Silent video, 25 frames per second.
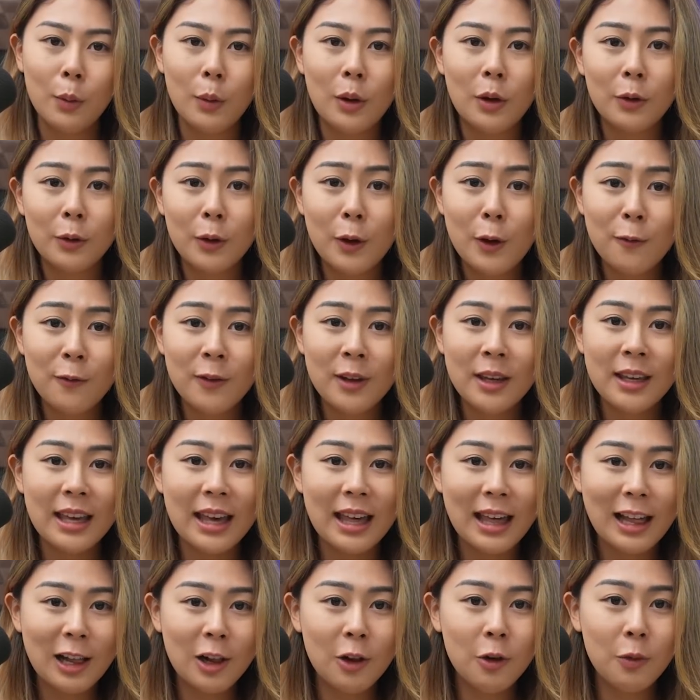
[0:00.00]
while giving
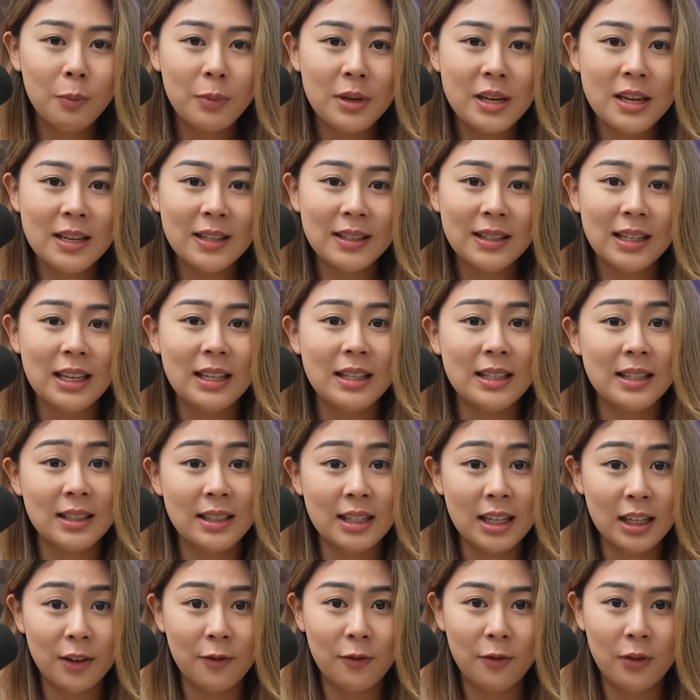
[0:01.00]
LPs
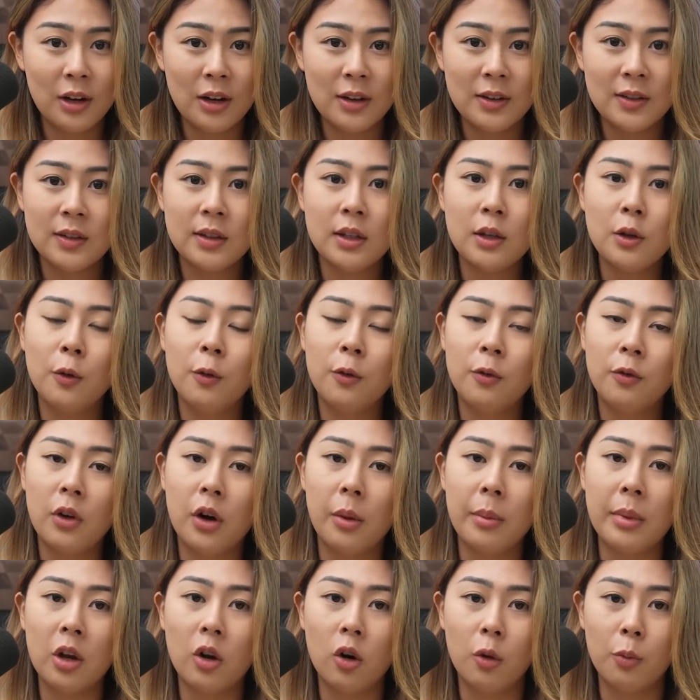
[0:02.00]
incentivized yield
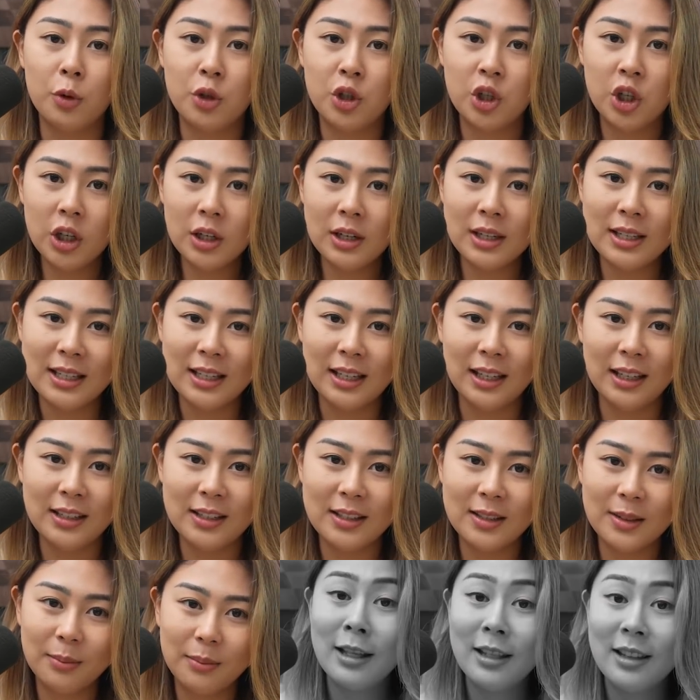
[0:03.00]
farming
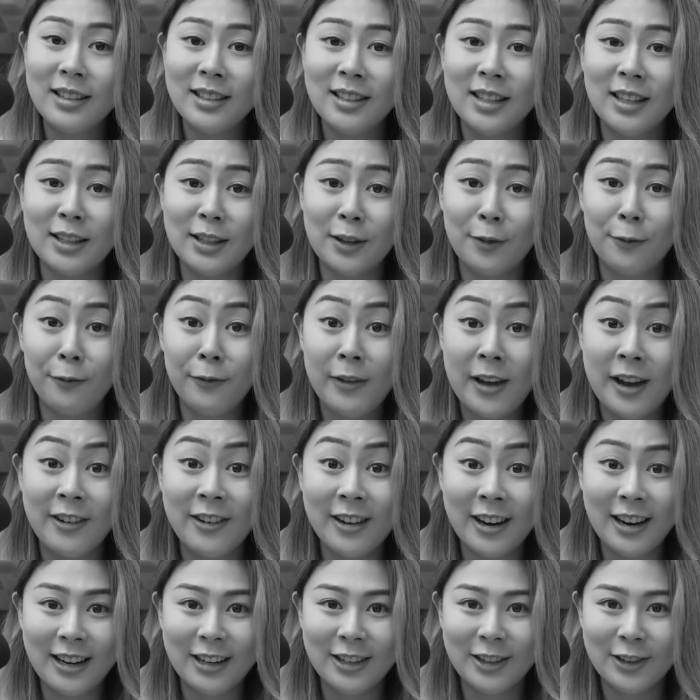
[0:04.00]
opportunities. This is a
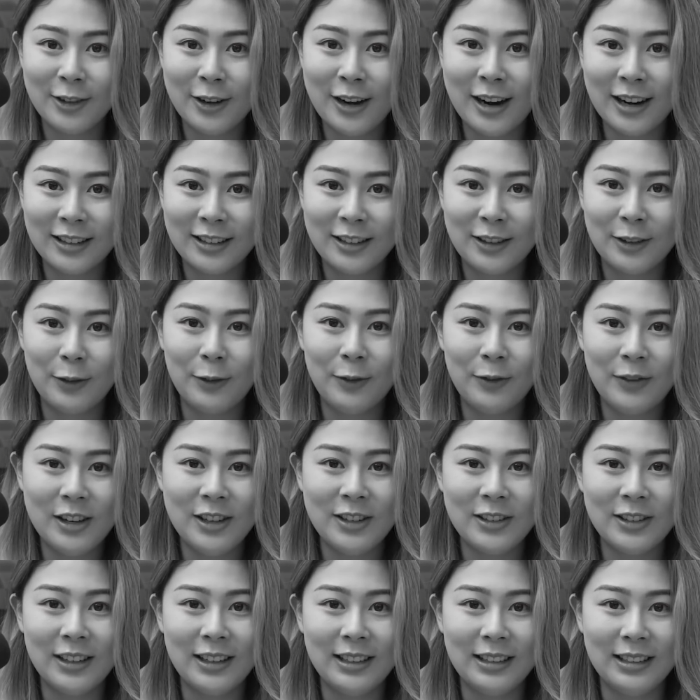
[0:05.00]
very attractive
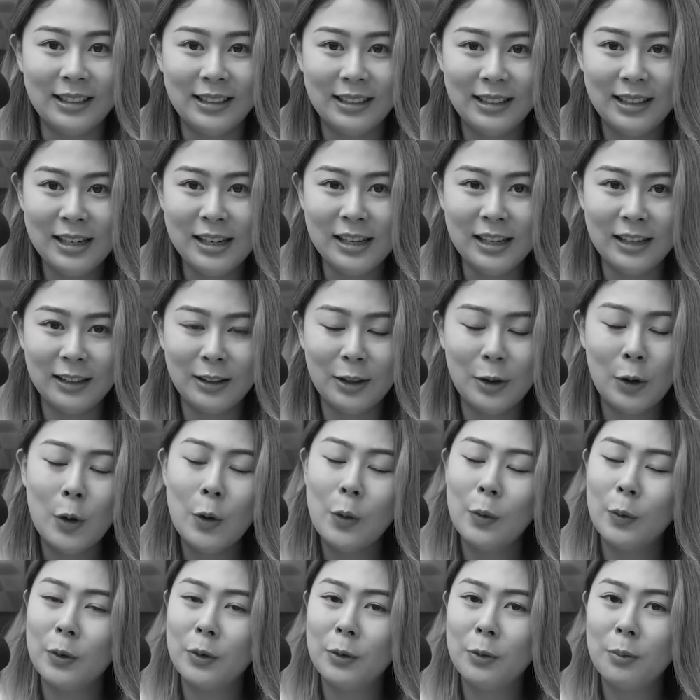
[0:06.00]
feature indeed.
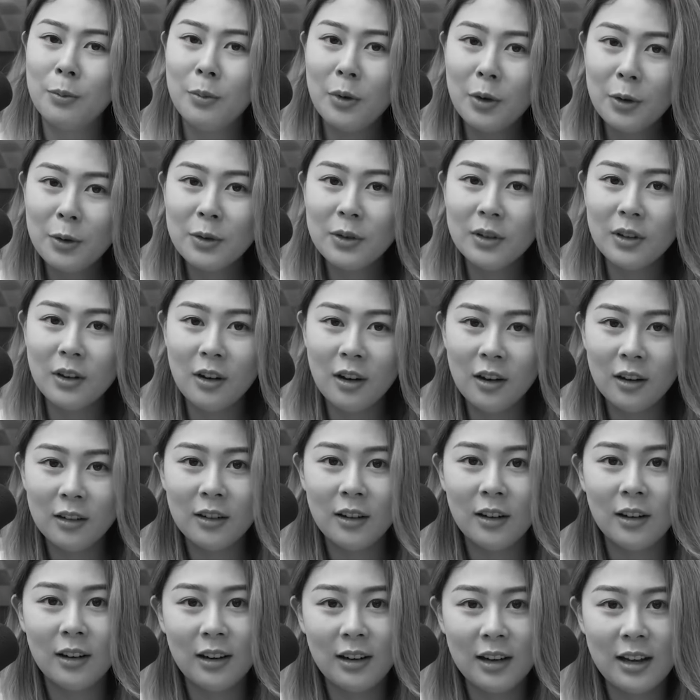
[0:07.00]
With most
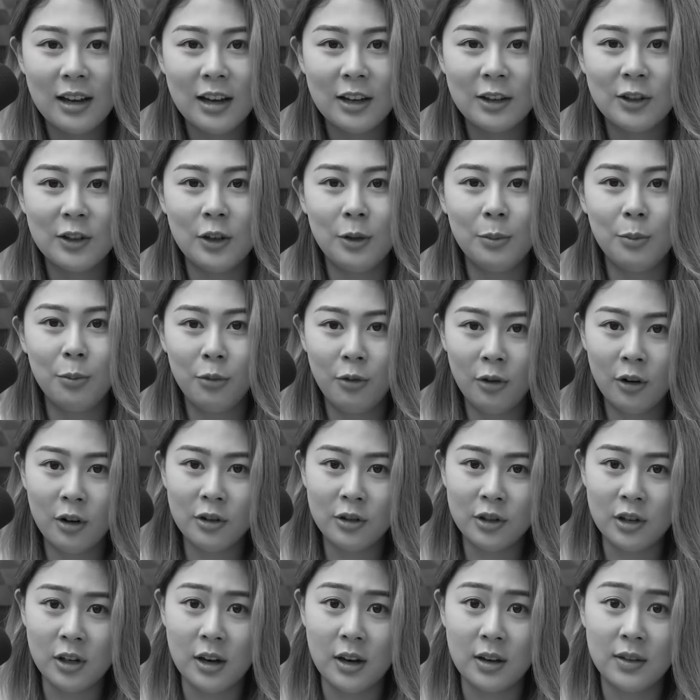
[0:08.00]
other Layer 2
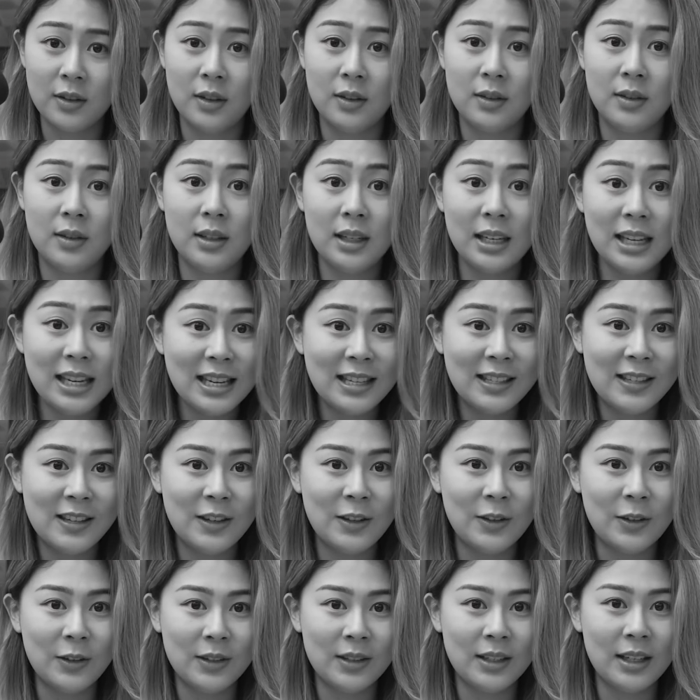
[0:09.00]
projects, it's
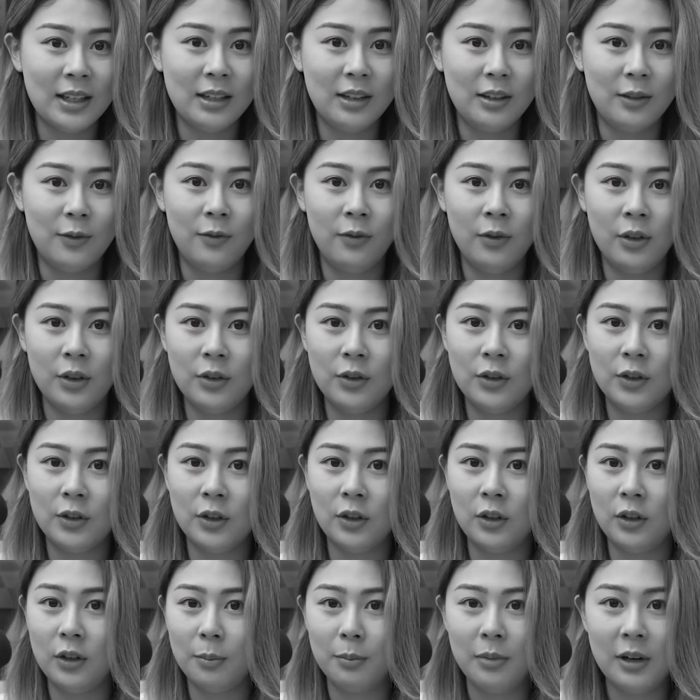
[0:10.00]
easy to send the funds
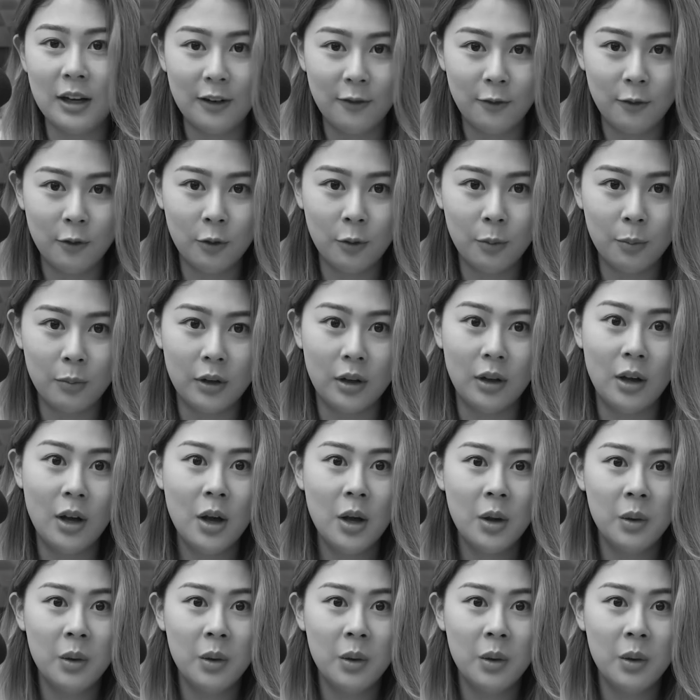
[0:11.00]
to the platform, but